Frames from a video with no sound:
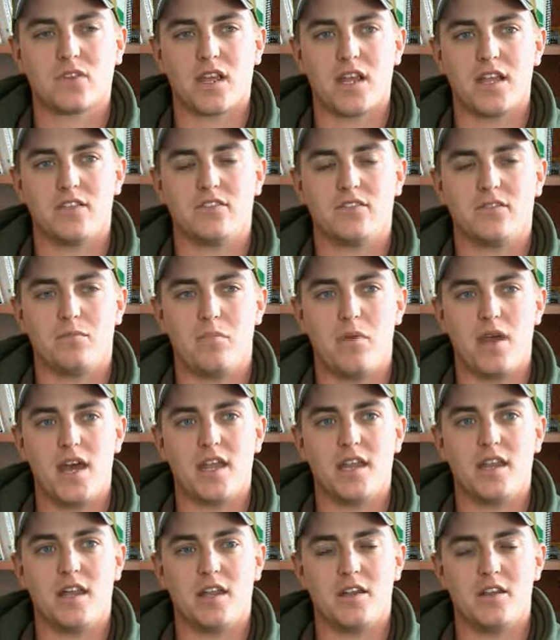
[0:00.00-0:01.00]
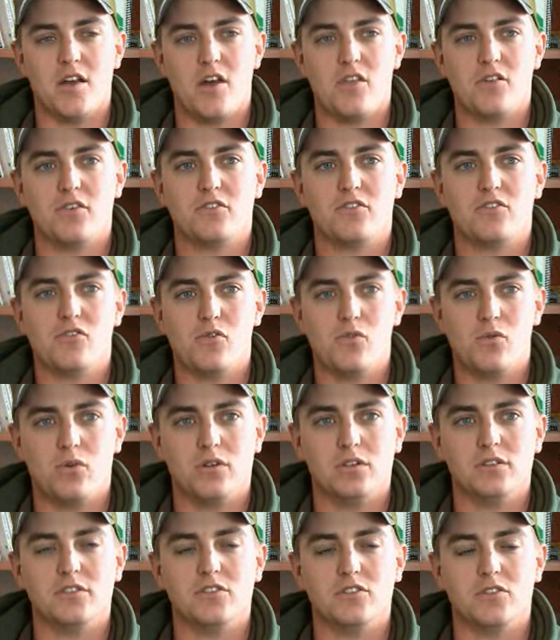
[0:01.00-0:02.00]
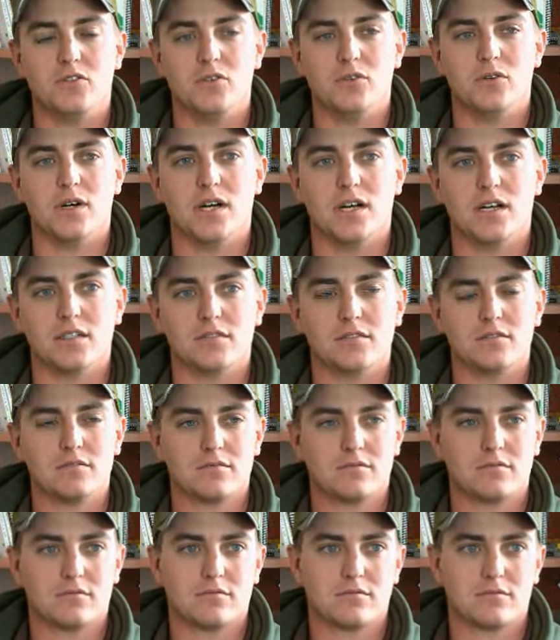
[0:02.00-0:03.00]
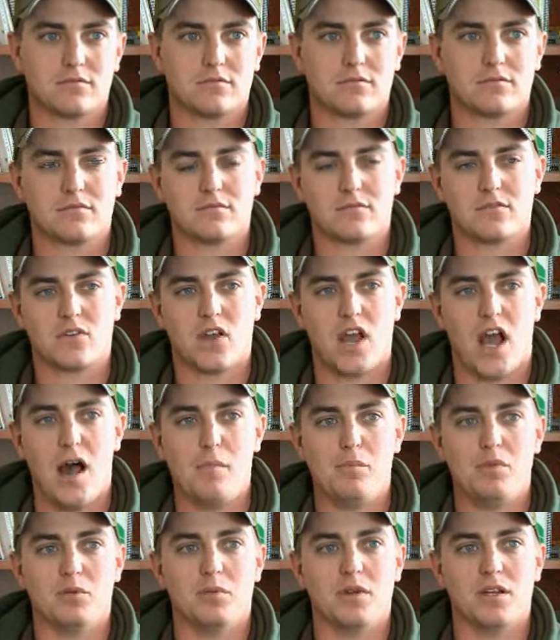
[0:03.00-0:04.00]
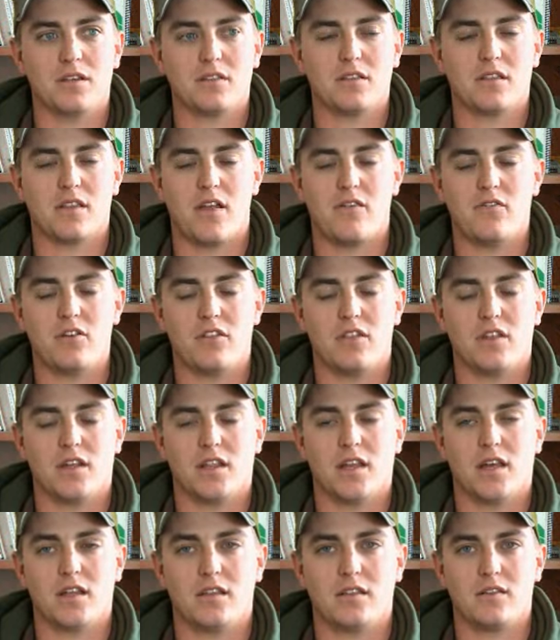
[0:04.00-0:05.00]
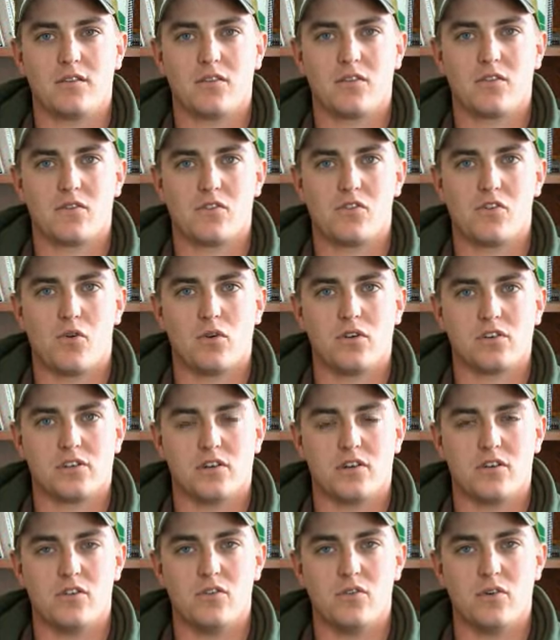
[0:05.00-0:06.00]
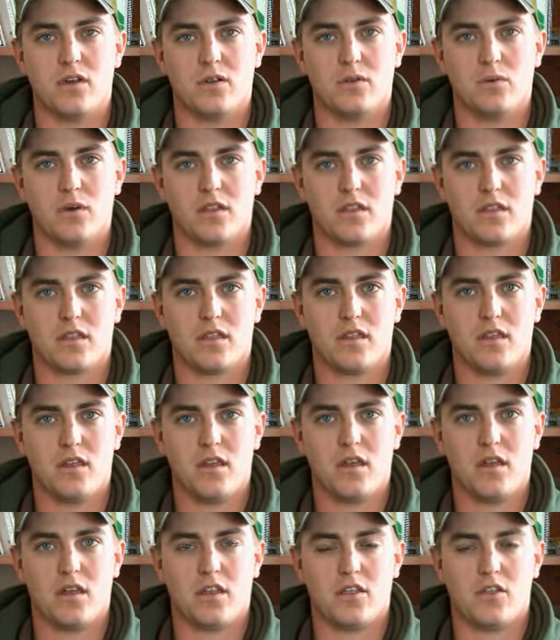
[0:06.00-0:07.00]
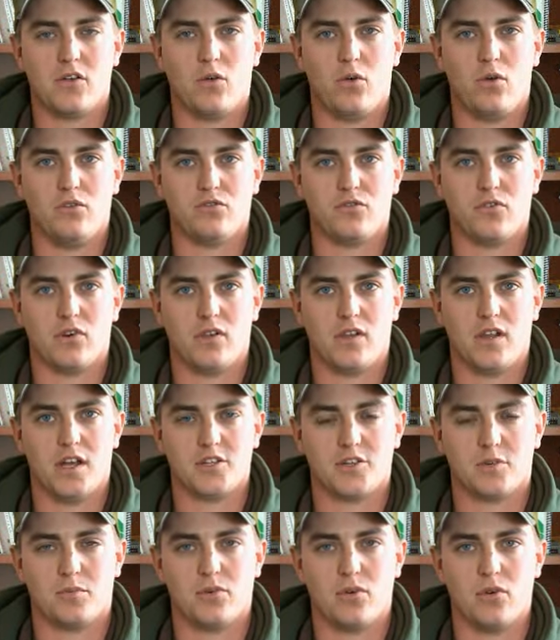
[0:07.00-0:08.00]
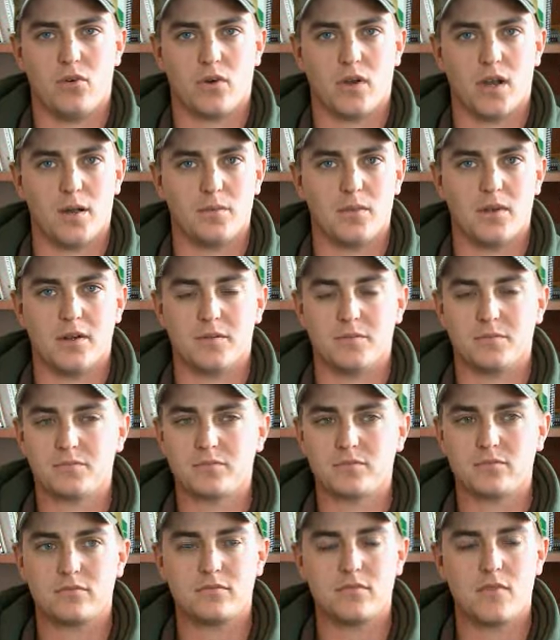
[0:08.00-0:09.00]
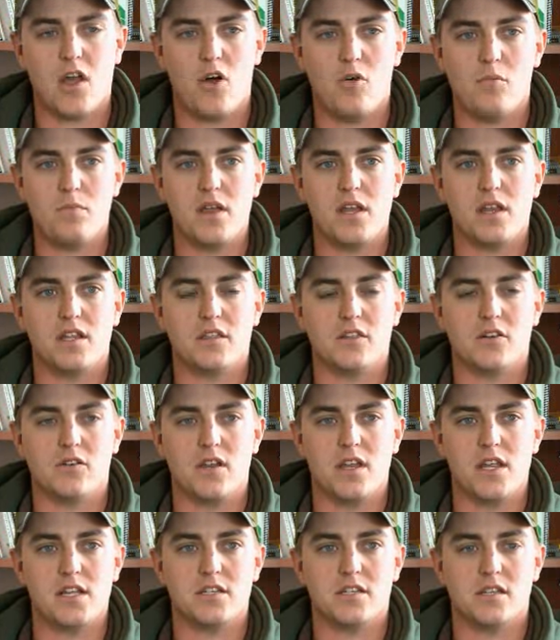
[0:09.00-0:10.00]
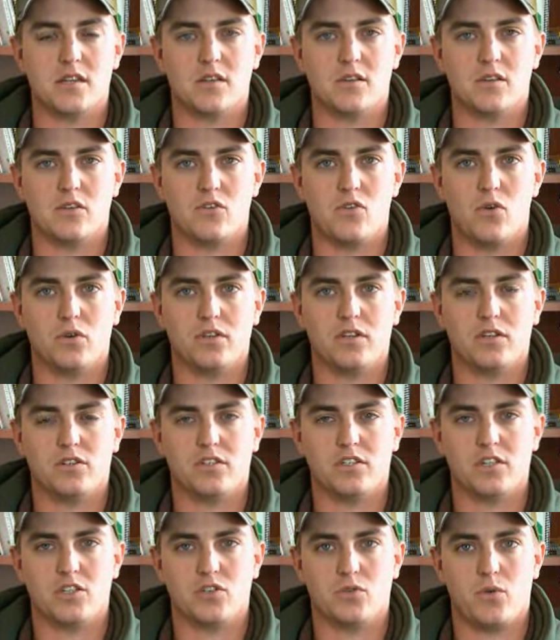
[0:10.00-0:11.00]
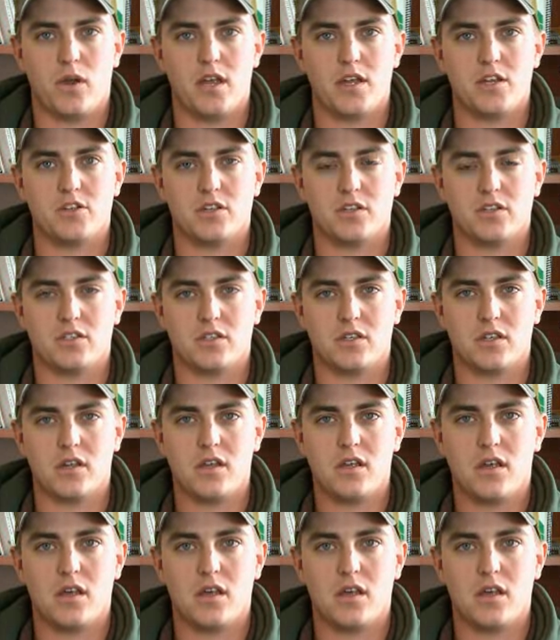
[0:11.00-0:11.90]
it's been another tool to complement everything that growers are doing with their whole fertilizer program. They're help meeting their needs in no-till situations.